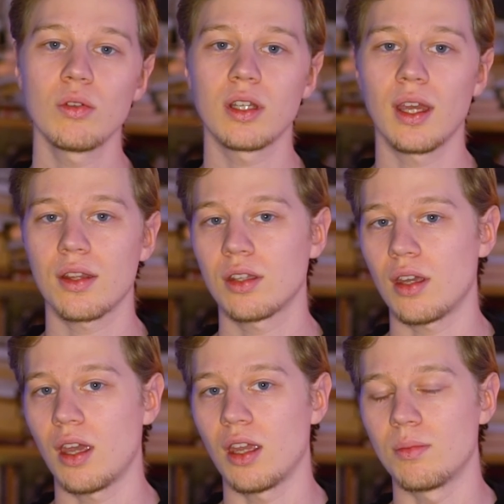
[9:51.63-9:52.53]
will get
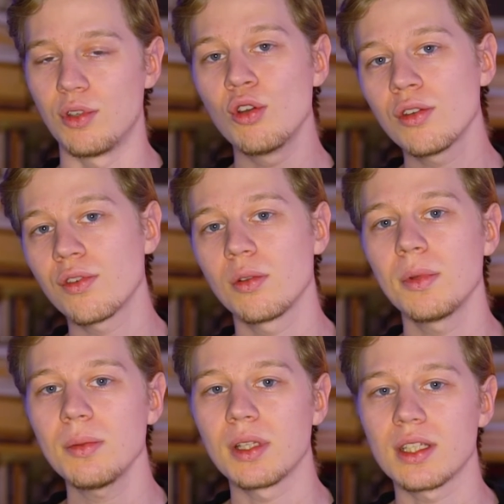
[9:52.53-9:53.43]
a beautiful,
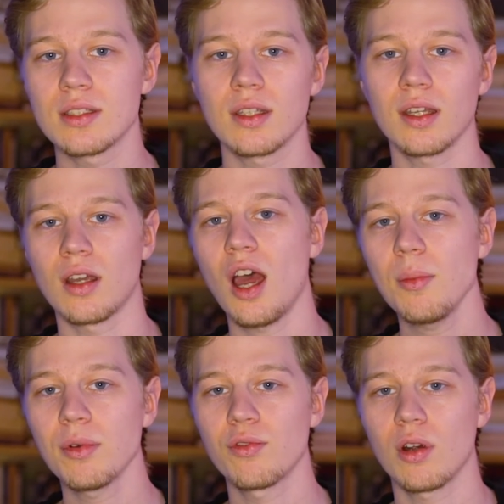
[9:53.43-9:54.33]
minimalistic and high
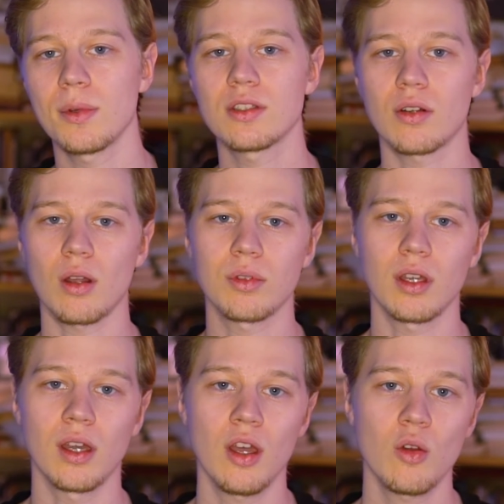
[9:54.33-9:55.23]
performance
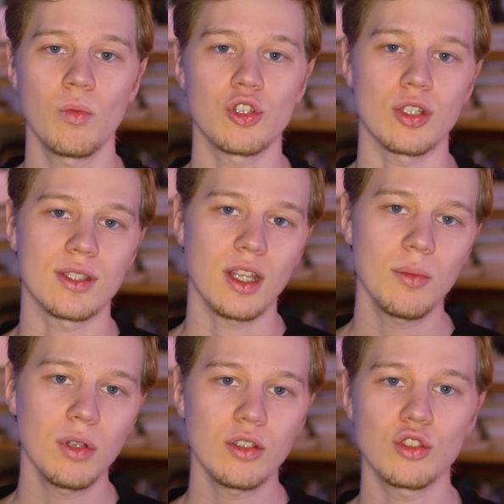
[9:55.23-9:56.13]
router which is
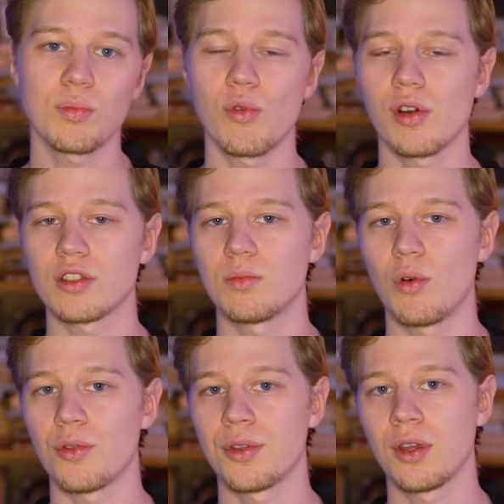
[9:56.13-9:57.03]
stable, supports
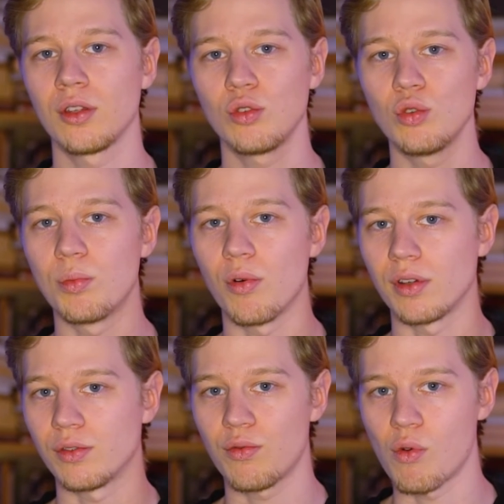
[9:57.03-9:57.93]
both
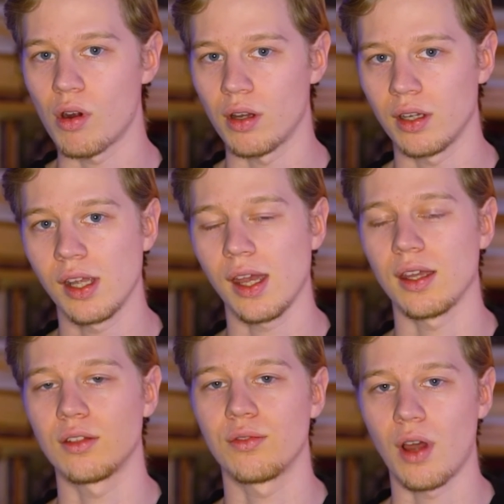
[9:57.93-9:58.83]
2.4
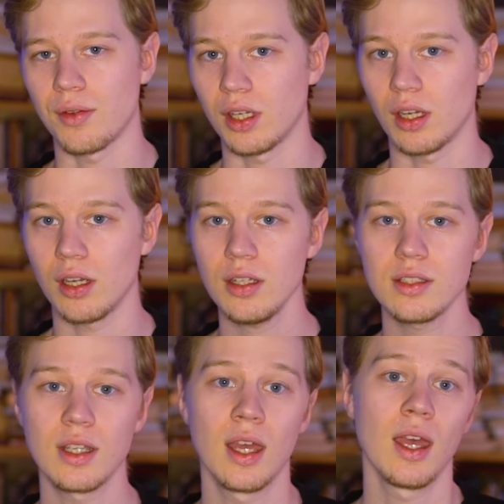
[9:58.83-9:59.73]
and 5
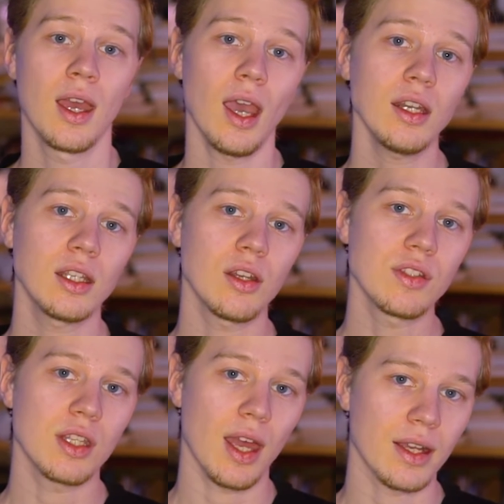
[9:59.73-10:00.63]
GHz and
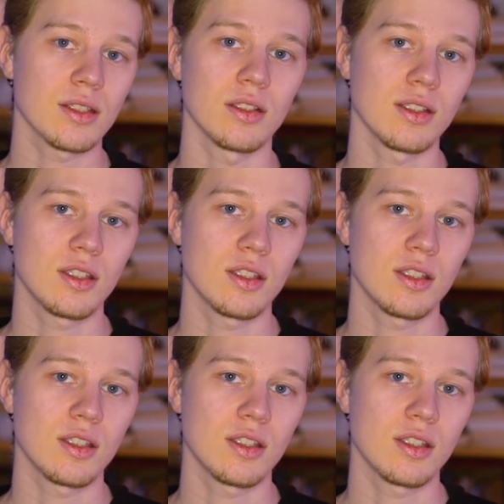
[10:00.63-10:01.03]
gives excellent